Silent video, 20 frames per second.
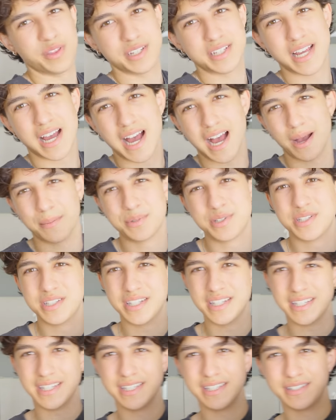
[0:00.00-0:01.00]
the tops
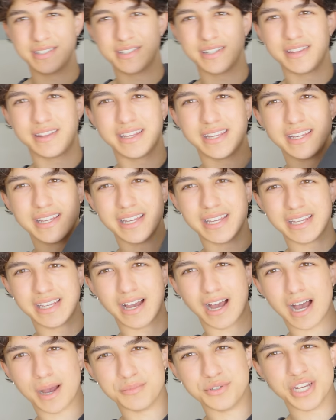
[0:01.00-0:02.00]
is the
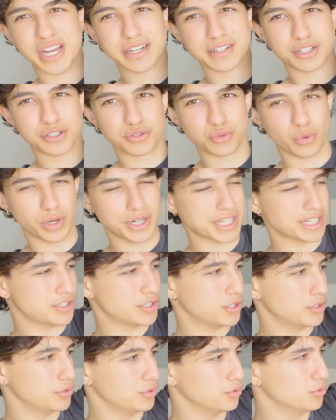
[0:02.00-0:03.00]
Object
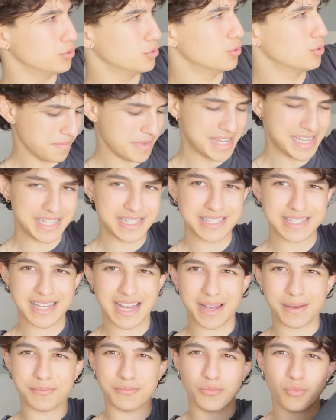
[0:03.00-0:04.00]
22
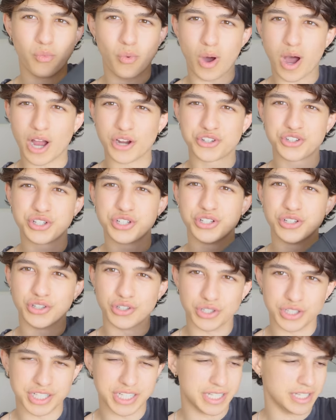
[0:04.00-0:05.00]
Enzyme Washed Hoodie.